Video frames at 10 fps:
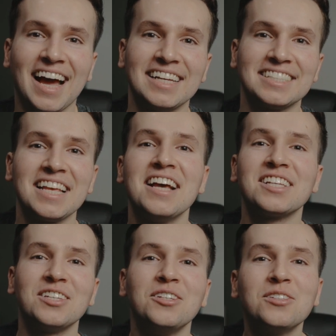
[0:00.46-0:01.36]
guys,
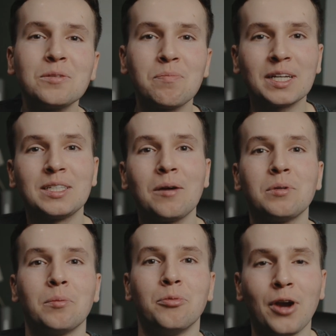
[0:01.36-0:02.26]
so you just picked up
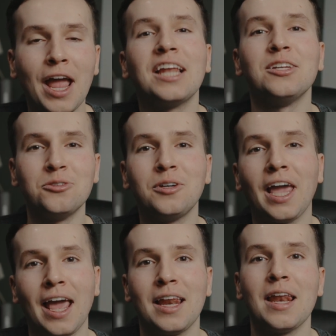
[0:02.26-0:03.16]
your brand new
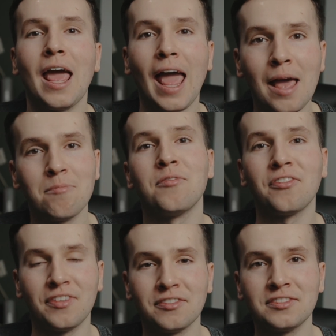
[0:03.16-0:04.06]
Canon
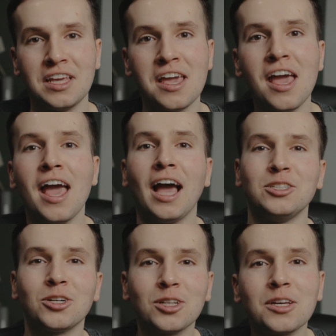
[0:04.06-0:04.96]
M50 and
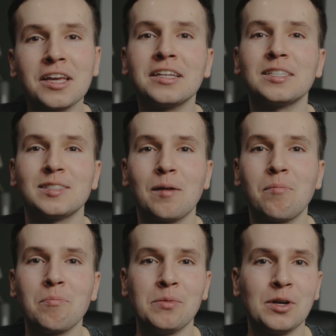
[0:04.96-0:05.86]
you're looking to step
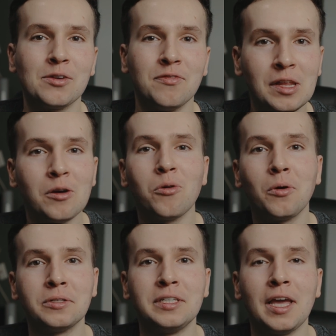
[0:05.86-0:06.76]
up your video
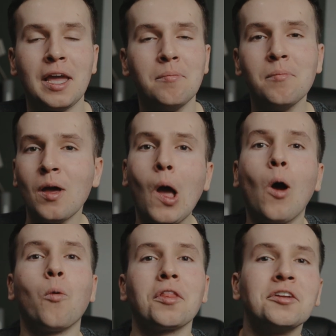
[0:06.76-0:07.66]
quality game?
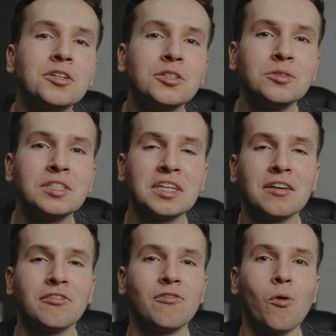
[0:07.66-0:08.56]
Whether you're using
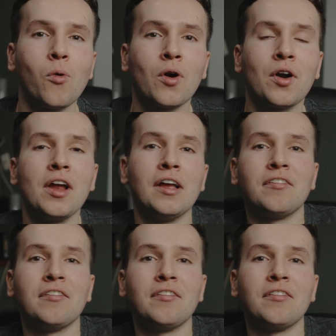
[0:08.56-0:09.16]
it for